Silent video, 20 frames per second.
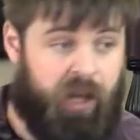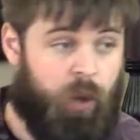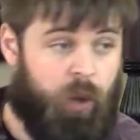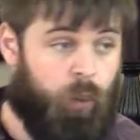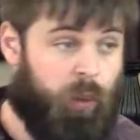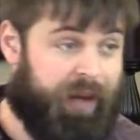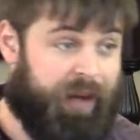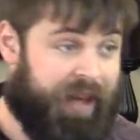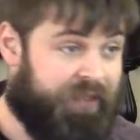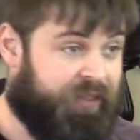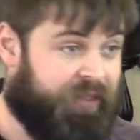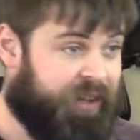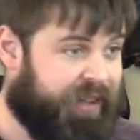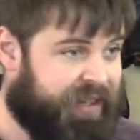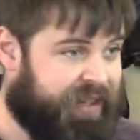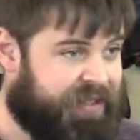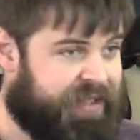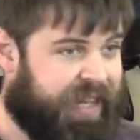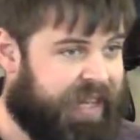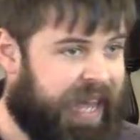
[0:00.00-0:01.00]
Whatever it
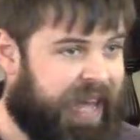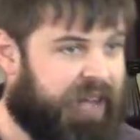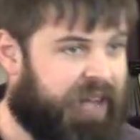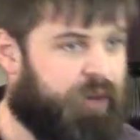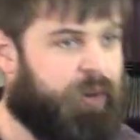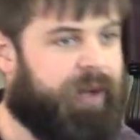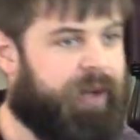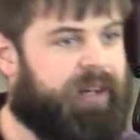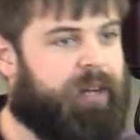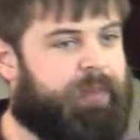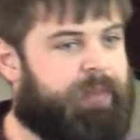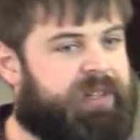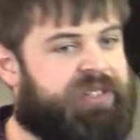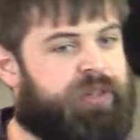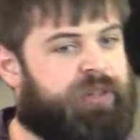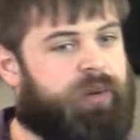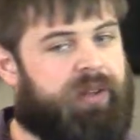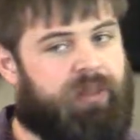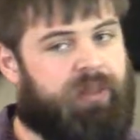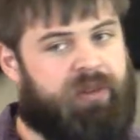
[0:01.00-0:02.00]
is, category number
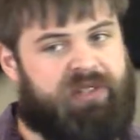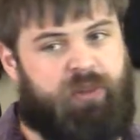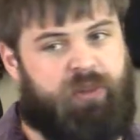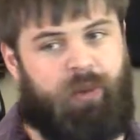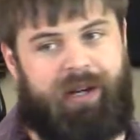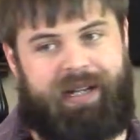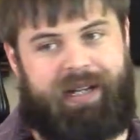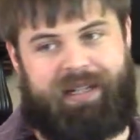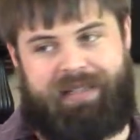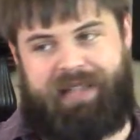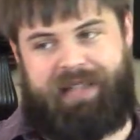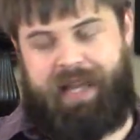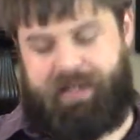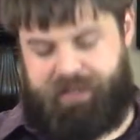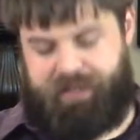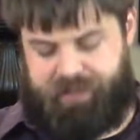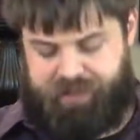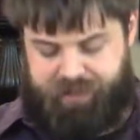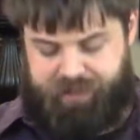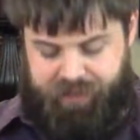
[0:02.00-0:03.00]
two are those who are
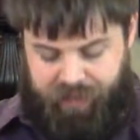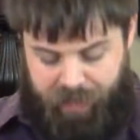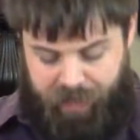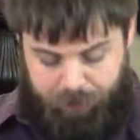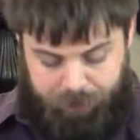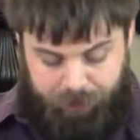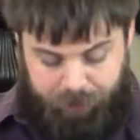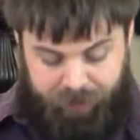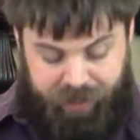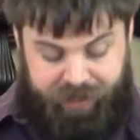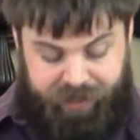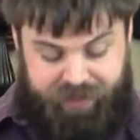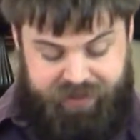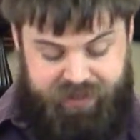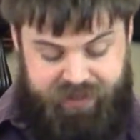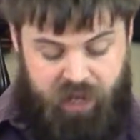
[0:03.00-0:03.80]
content to compromise,